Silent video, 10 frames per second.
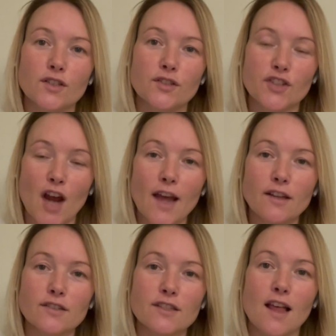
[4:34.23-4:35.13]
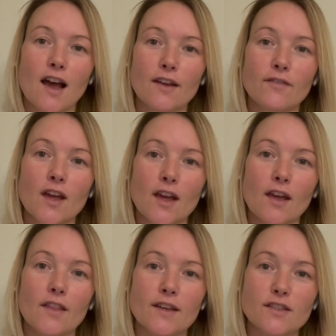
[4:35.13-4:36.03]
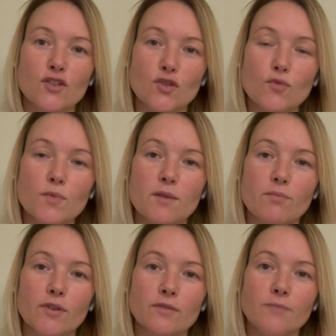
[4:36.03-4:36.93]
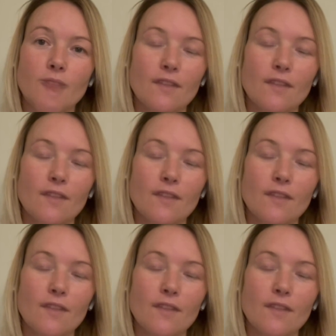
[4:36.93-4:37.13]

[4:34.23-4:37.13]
child's life, that's two people.